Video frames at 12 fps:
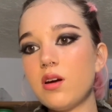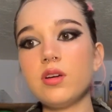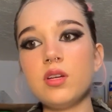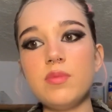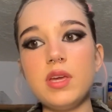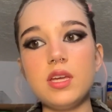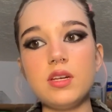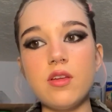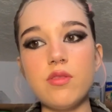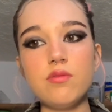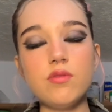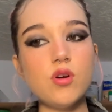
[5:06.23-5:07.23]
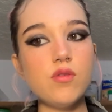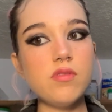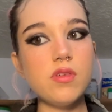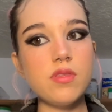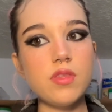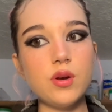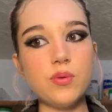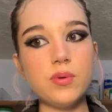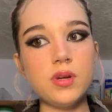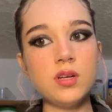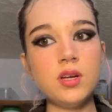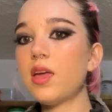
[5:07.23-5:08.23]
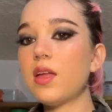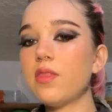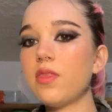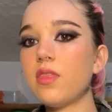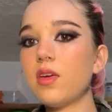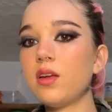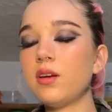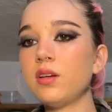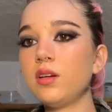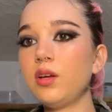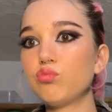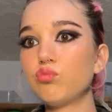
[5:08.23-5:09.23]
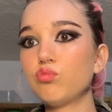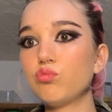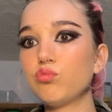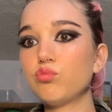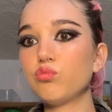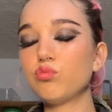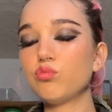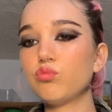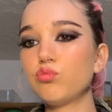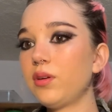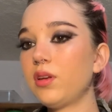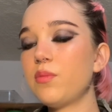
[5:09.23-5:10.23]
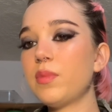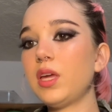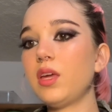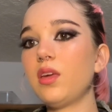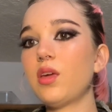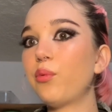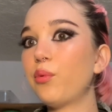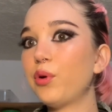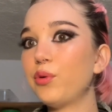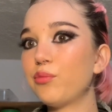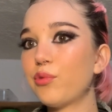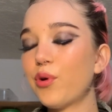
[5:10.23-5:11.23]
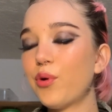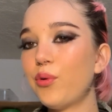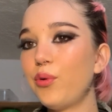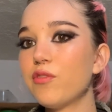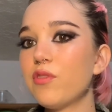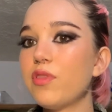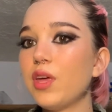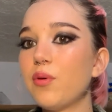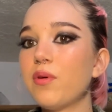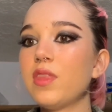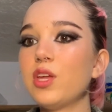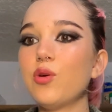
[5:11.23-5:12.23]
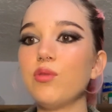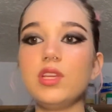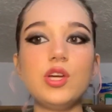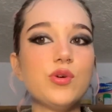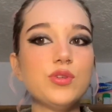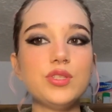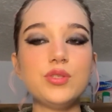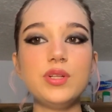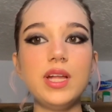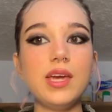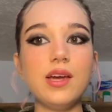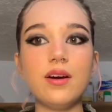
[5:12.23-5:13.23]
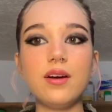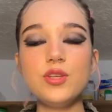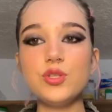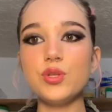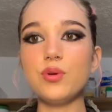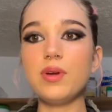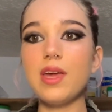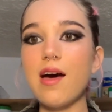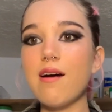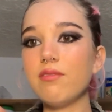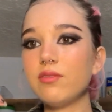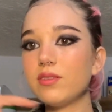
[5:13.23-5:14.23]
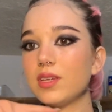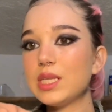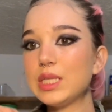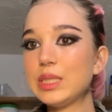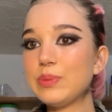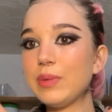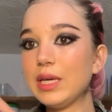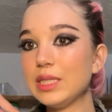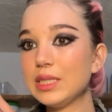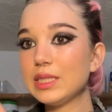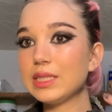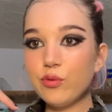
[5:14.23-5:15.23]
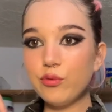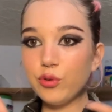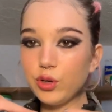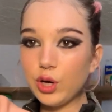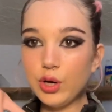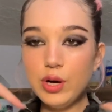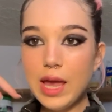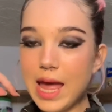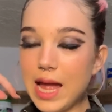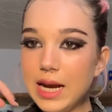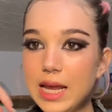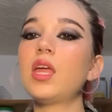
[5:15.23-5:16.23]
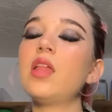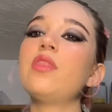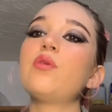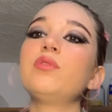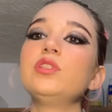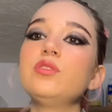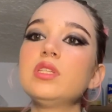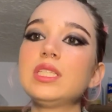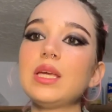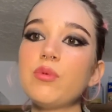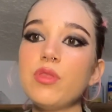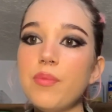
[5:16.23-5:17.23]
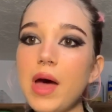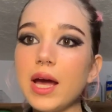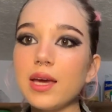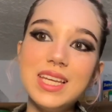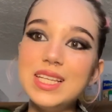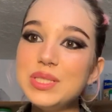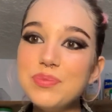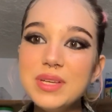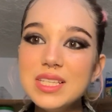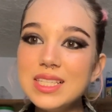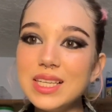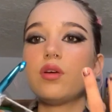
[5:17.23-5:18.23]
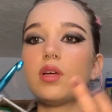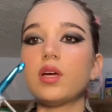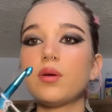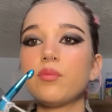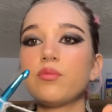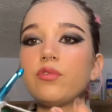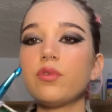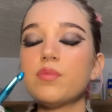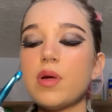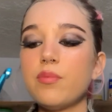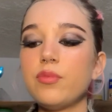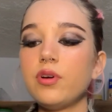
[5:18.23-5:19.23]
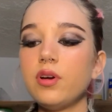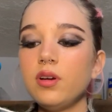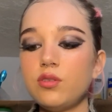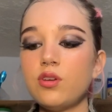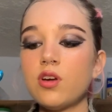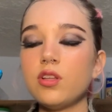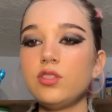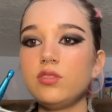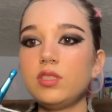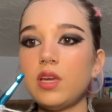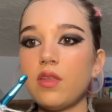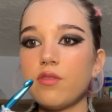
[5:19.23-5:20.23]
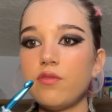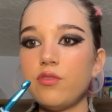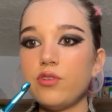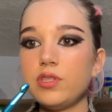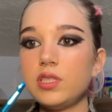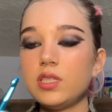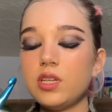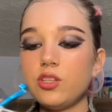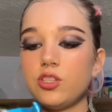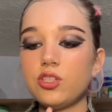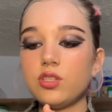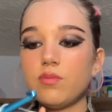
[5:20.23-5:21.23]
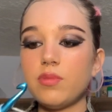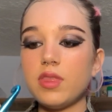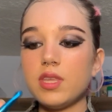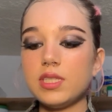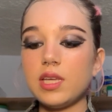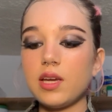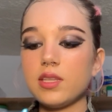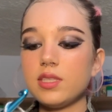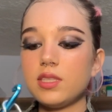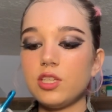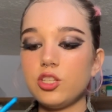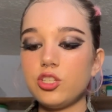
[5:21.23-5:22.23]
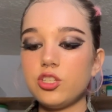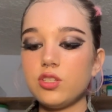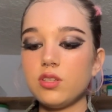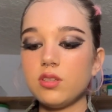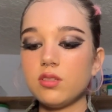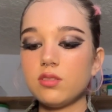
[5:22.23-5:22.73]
I'm gonna make another row of the thin one, and then I'm gonna make 1 row, the thick one that only goes till here, so we have space for our head, and then we'll do the same on the back. Easy peasy. Remember not to take the first stitch, but the second stitch.